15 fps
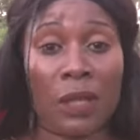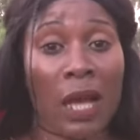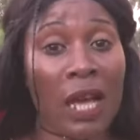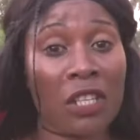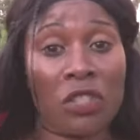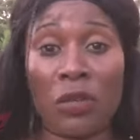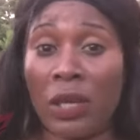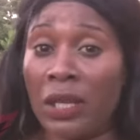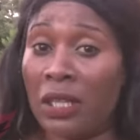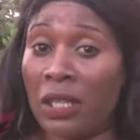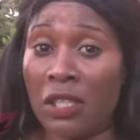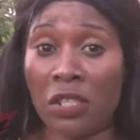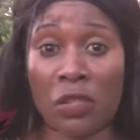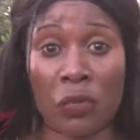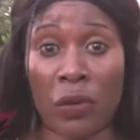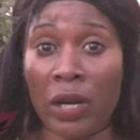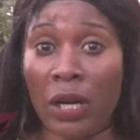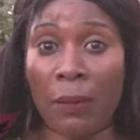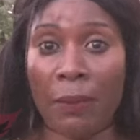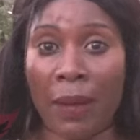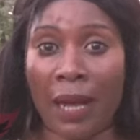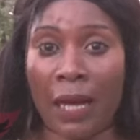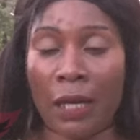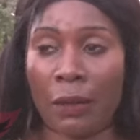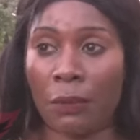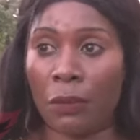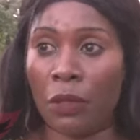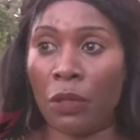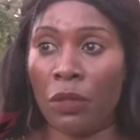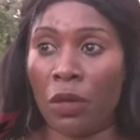Actually, it's really bad,
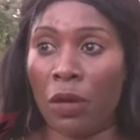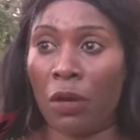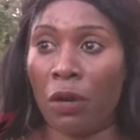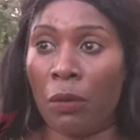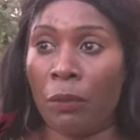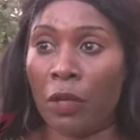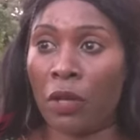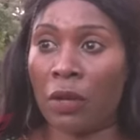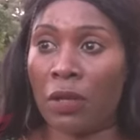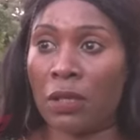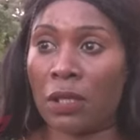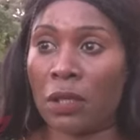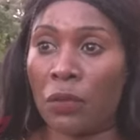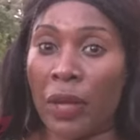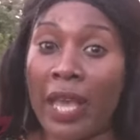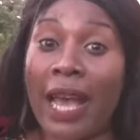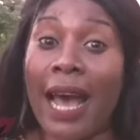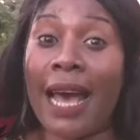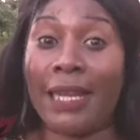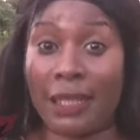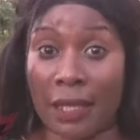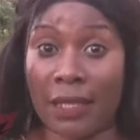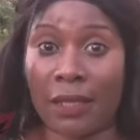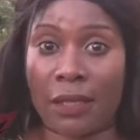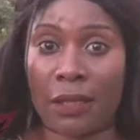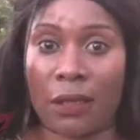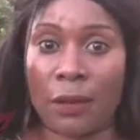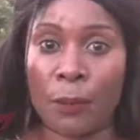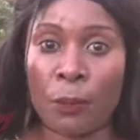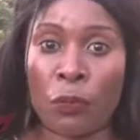you know, because we
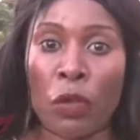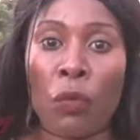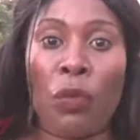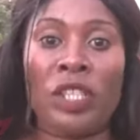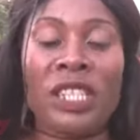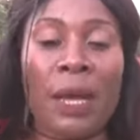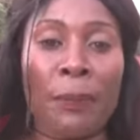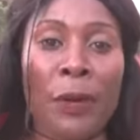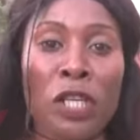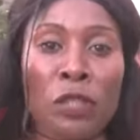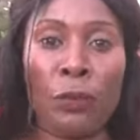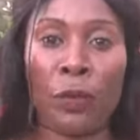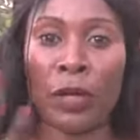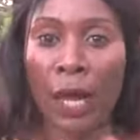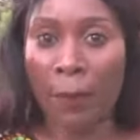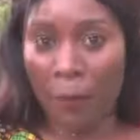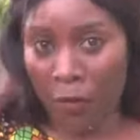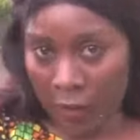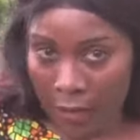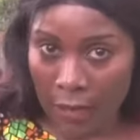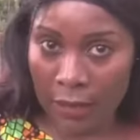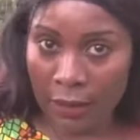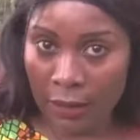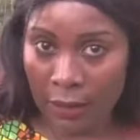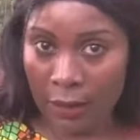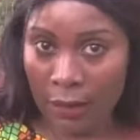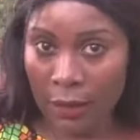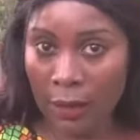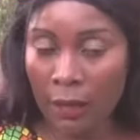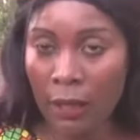artists, we support Boda
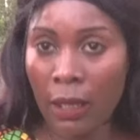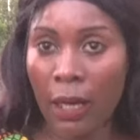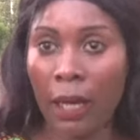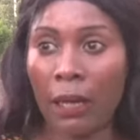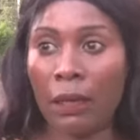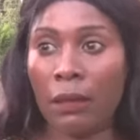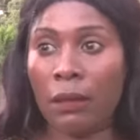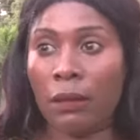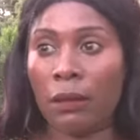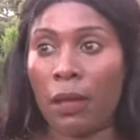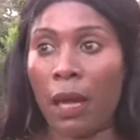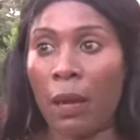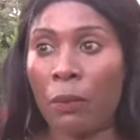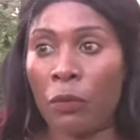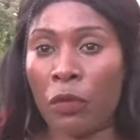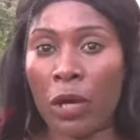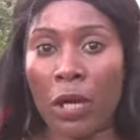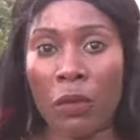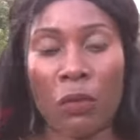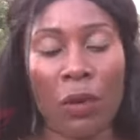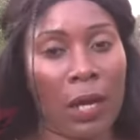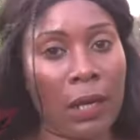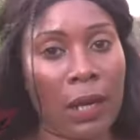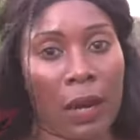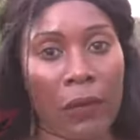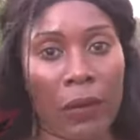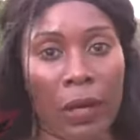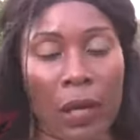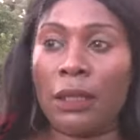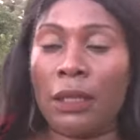Bodas. And I'm really
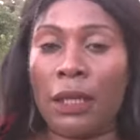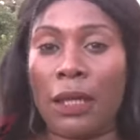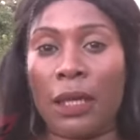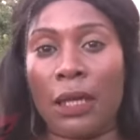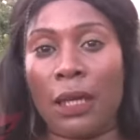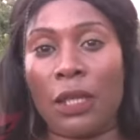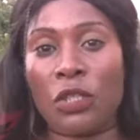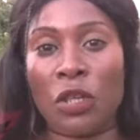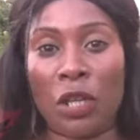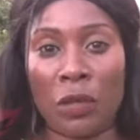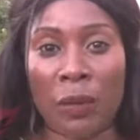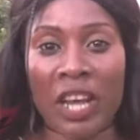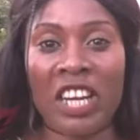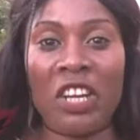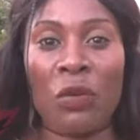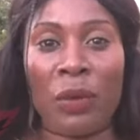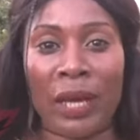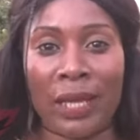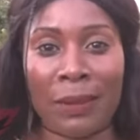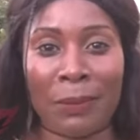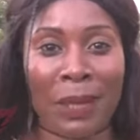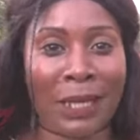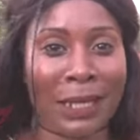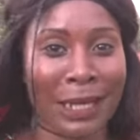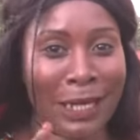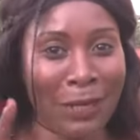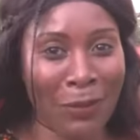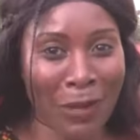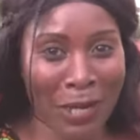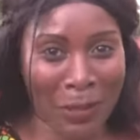wondering, actually, but
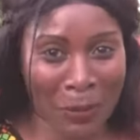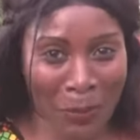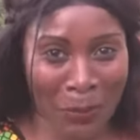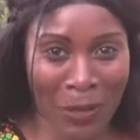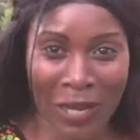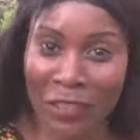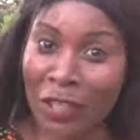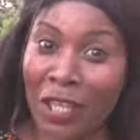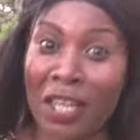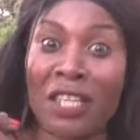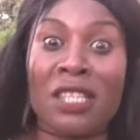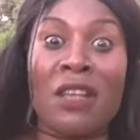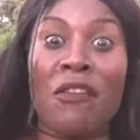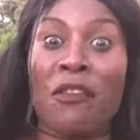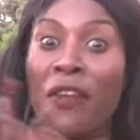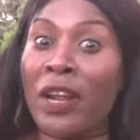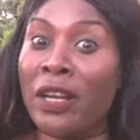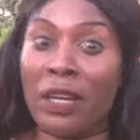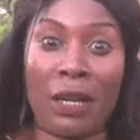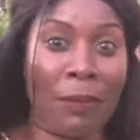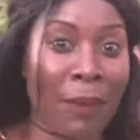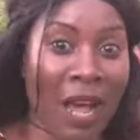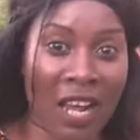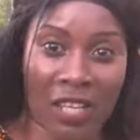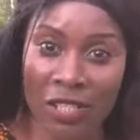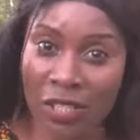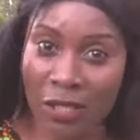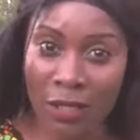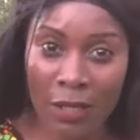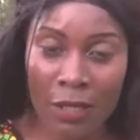I think it's a friendly
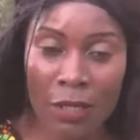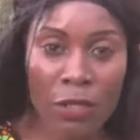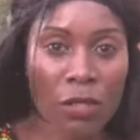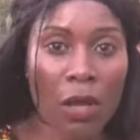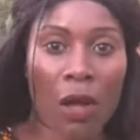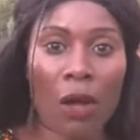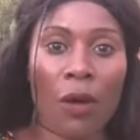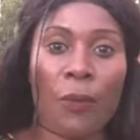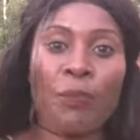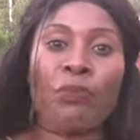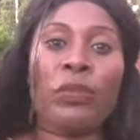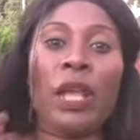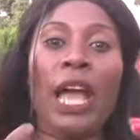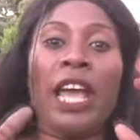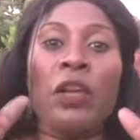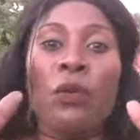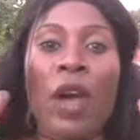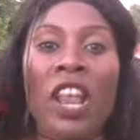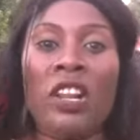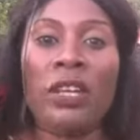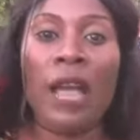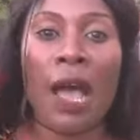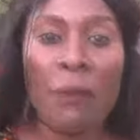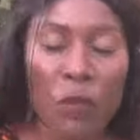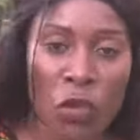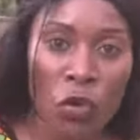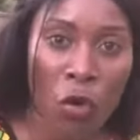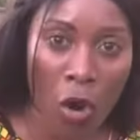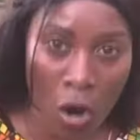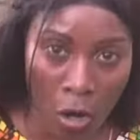match. So I welcome
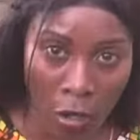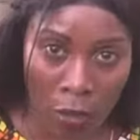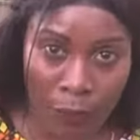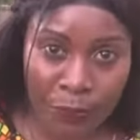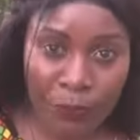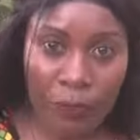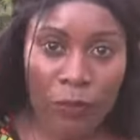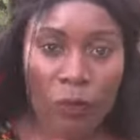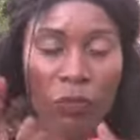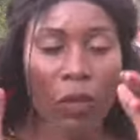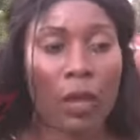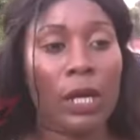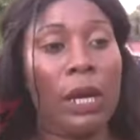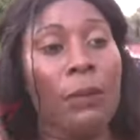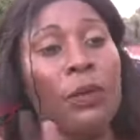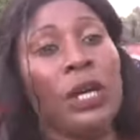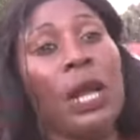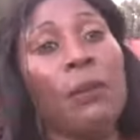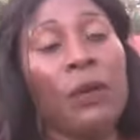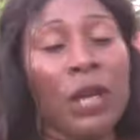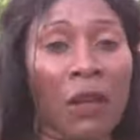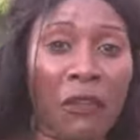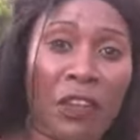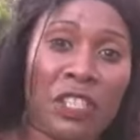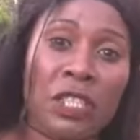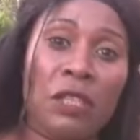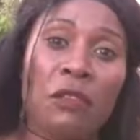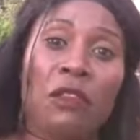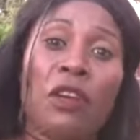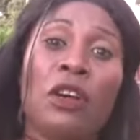you all. The Boda Boda
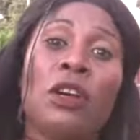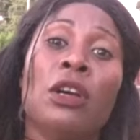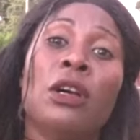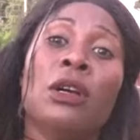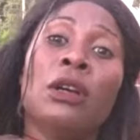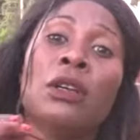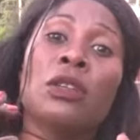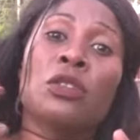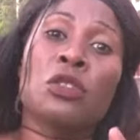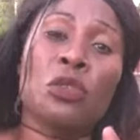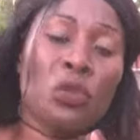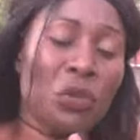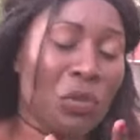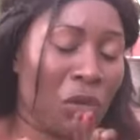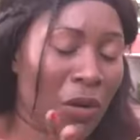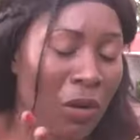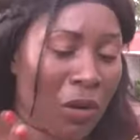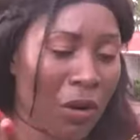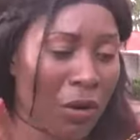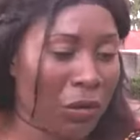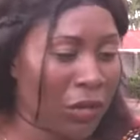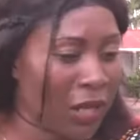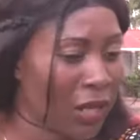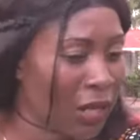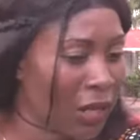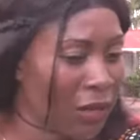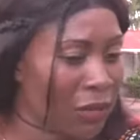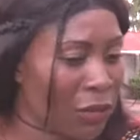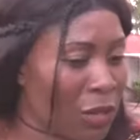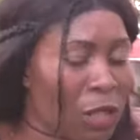Festival, so,
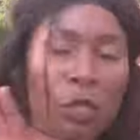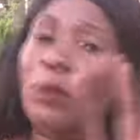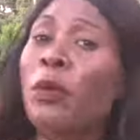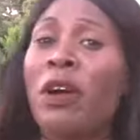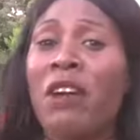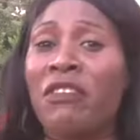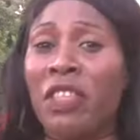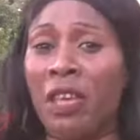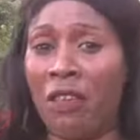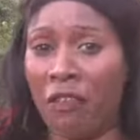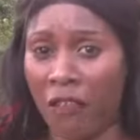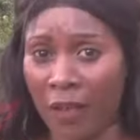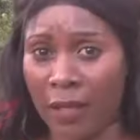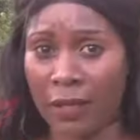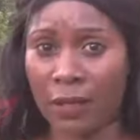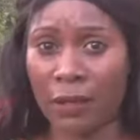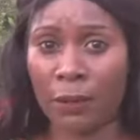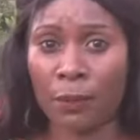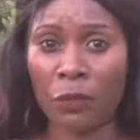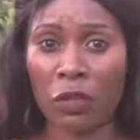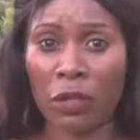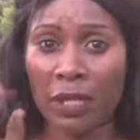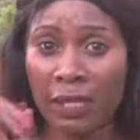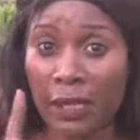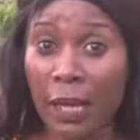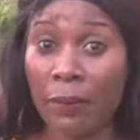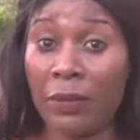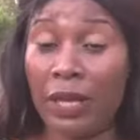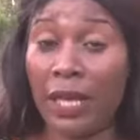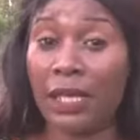those people have the event on the
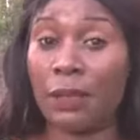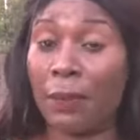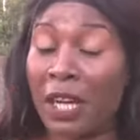same date.